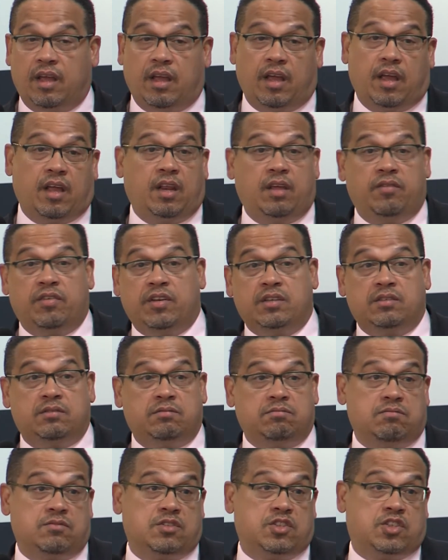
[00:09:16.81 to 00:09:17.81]
and even
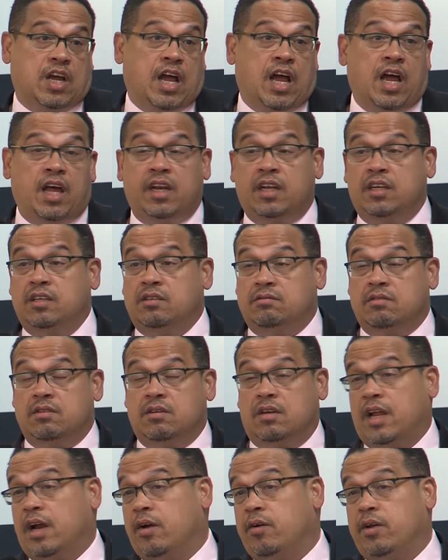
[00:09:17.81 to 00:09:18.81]
John and
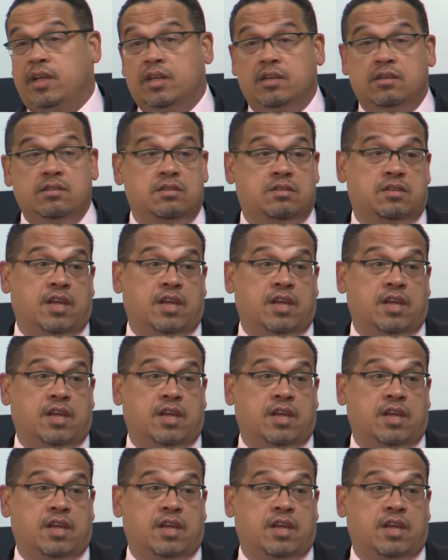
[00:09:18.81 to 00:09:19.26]
Larry and